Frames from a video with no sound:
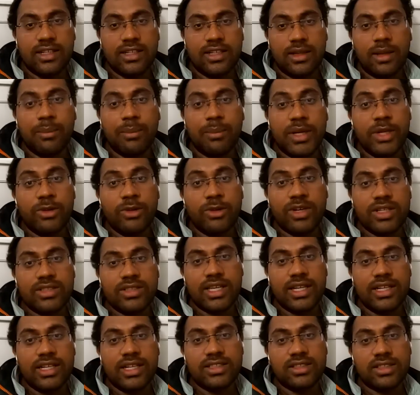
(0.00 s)
I mean, you are
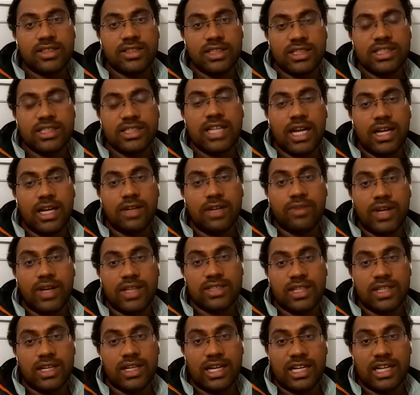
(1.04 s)
saying it's it can't
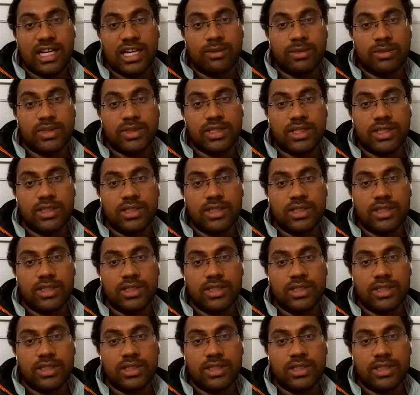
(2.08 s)
function autonomously.